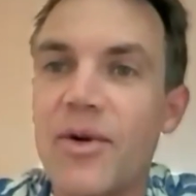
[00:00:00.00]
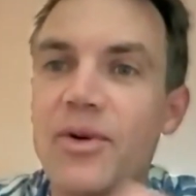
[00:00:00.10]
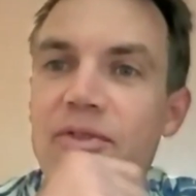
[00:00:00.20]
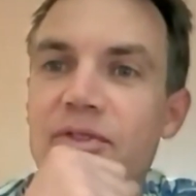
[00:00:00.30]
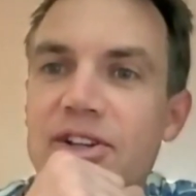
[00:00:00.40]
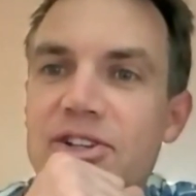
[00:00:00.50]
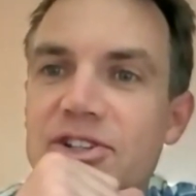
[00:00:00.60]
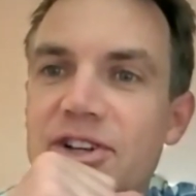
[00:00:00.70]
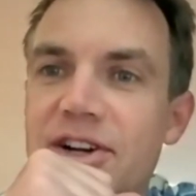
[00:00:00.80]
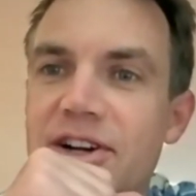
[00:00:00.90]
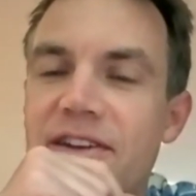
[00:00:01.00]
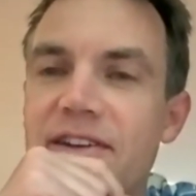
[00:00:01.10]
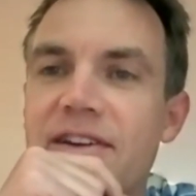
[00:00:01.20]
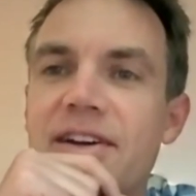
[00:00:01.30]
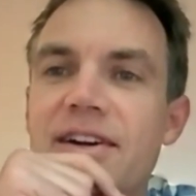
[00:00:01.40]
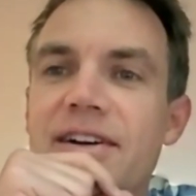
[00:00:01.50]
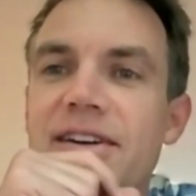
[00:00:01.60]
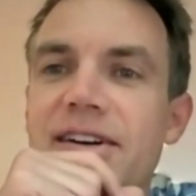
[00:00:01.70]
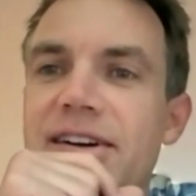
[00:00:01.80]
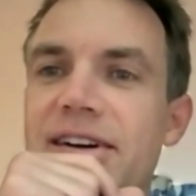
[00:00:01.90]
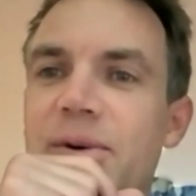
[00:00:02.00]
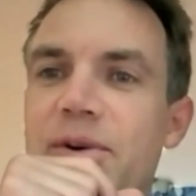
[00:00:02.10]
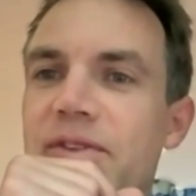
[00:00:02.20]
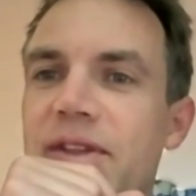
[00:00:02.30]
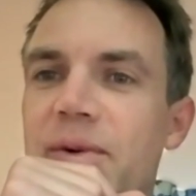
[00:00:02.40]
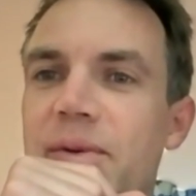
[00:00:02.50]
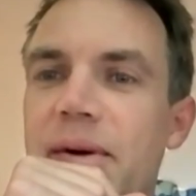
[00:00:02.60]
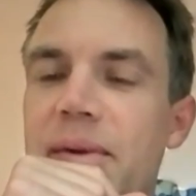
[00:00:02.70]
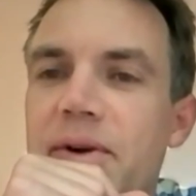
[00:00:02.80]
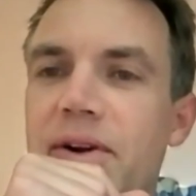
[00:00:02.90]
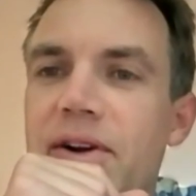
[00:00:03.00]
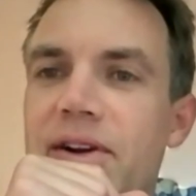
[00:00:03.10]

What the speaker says: I wonder if I should. I wonder if they remember.